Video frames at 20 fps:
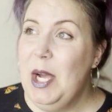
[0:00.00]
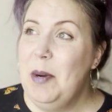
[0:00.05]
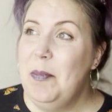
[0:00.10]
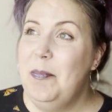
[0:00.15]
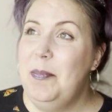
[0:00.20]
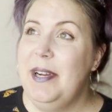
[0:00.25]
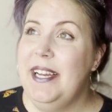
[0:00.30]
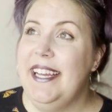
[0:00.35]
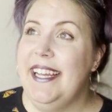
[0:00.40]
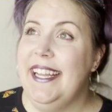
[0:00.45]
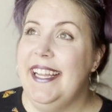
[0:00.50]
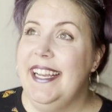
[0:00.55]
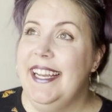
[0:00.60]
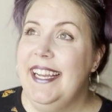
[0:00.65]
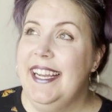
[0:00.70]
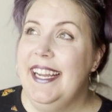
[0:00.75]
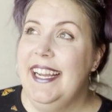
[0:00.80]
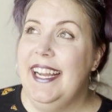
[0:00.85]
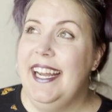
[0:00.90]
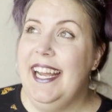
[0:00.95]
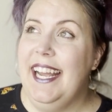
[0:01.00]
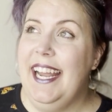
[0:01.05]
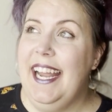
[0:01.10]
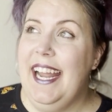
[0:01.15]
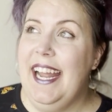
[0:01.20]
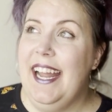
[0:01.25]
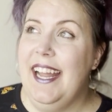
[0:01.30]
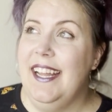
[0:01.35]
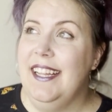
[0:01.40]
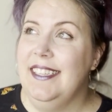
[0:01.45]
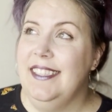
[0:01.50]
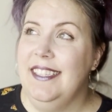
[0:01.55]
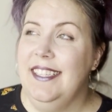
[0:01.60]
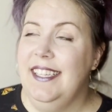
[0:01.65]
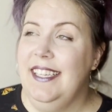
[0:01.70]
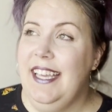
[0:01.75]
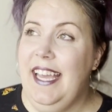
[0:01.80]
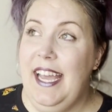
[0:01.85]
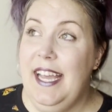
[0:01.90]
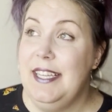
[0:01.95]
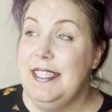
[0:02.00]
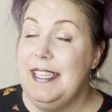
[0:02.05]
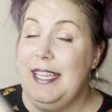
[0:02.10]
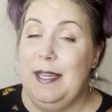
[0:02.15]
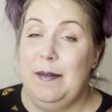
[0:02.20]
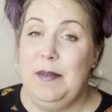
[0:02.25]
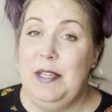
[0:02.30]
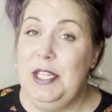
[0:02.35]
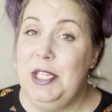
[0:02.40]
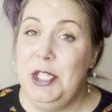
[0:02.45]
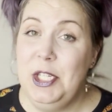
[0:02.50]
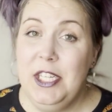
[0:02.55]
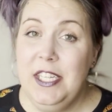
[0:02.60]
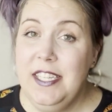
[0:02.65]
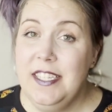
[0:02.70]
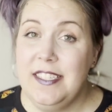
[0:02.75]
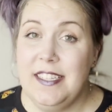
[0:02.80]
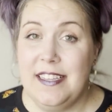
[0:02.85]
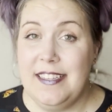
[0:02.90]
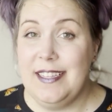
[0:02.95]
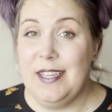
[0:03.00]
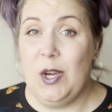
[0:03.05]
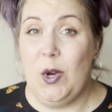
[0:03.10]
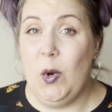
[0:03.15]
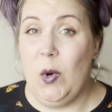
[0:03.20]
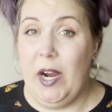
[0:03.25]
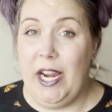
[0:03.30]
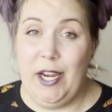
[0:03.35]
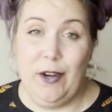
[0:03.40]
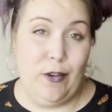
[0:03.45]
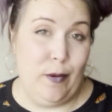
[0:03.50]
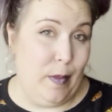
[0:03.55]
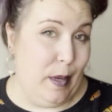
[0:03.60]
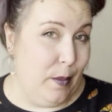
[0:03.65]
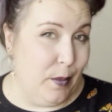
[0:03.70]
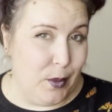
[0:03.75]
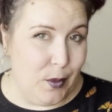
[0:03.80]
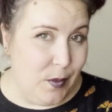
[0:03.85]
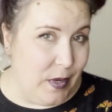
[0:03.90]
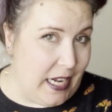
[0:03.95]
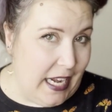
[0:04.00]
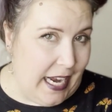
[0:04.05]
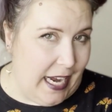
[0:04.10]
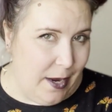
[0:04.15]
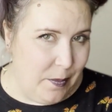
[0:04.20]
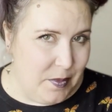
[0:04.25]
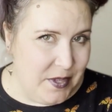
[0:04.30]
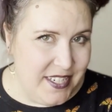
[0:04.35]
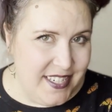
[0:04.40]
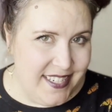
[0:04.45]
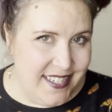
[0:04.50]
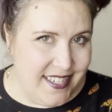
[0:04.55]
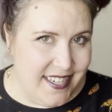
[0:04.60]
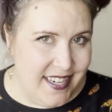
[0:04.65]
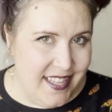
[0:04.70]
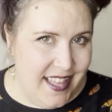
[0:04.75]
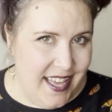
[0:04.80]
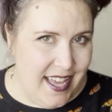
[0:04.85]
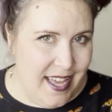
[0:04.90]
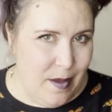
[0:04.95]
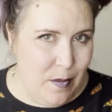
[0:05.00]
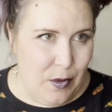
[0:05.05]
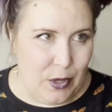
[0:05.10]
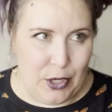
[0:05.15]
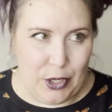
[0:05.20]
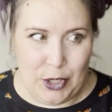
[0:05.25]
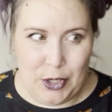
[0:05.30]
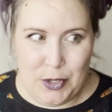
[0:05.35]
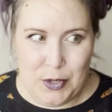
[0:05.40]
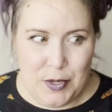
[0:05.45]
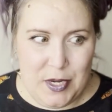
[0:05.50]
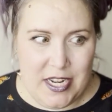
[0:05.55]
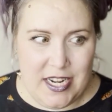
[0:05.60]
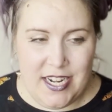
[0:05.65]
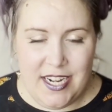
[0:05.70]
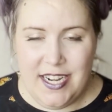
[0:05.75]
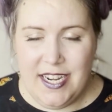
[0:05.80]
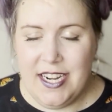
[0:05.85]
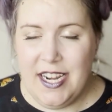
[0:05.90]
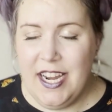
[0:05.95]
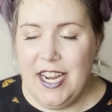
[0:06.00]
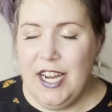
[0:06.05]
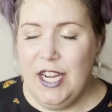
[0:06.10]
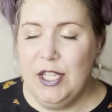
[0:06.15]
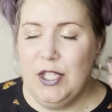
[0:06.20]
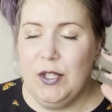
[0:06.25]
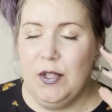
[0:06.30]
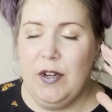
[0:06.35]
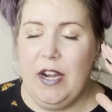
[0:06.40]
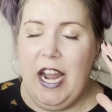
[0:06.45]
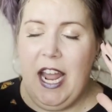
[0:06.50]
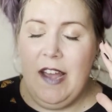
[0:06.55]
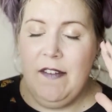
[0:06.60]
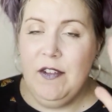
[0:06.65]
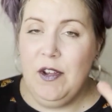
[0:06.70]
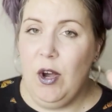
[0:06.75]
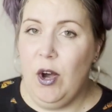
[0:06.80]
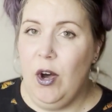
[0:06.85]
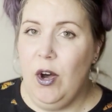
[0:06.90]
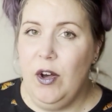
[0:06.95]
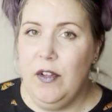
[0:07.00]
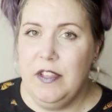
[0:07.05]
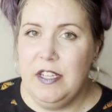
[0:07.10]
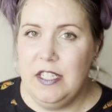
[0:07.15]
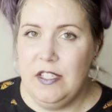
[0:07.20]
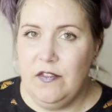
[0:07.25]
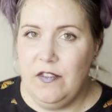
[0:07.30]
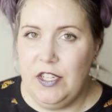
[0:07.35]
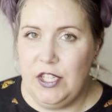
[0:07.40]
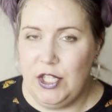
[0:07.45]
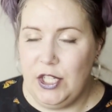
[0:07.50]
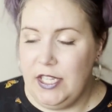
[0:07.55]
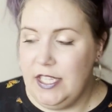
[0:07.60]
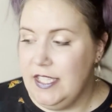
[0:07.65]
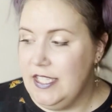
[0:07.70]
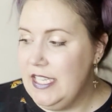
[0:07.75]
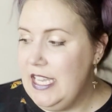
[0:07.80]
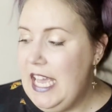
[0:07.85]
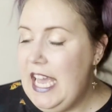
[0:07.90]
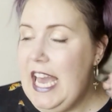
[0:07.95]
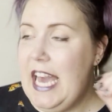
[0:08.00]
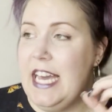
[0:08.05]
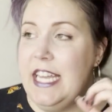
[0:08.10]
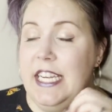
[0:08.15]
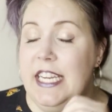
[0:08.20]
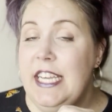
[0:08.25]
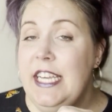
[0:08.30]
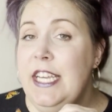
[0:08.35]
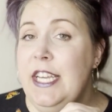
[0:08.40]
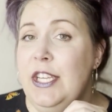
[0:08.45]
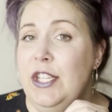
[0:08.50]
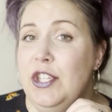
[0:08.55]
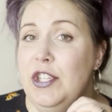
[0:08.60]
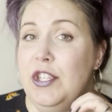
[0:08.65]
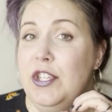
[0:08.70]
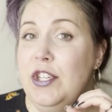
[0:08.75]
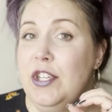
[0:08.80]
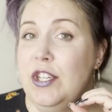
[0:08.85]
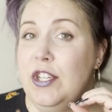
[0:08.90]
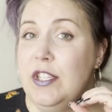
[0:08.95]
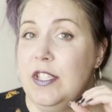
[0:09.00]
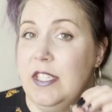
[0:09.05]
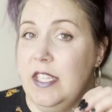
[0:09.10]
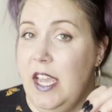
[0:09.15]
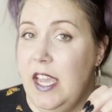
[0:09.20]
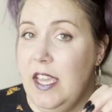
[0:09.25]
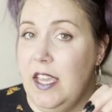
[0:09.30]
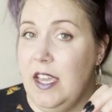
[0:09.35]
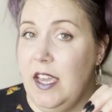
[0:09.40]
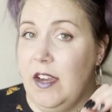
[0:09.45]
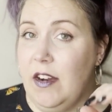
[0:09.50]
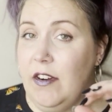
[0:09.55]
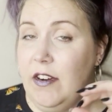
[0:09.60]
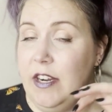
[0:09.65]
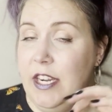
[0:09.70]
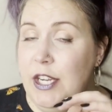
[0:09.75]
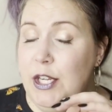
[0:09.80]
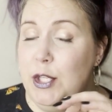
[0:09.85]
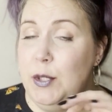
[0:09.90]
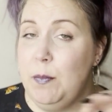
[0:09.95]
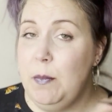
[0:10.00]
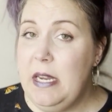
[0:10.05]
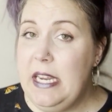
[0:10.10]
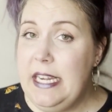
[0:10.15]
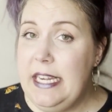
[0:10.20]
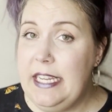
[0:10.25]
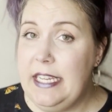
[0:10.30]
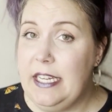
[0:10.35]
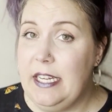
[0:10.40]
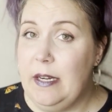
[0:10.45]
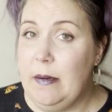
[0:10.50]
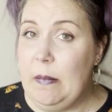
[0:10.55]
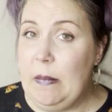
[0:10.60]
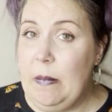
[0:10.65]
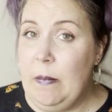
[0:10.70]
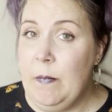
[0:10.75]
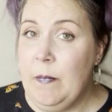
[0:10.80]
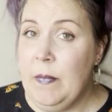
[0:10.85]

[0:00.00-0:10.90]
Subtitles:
but has amnesia, doesn't quite remember what happened to them or who did it. So they're having all these visions, and each psychic or each medium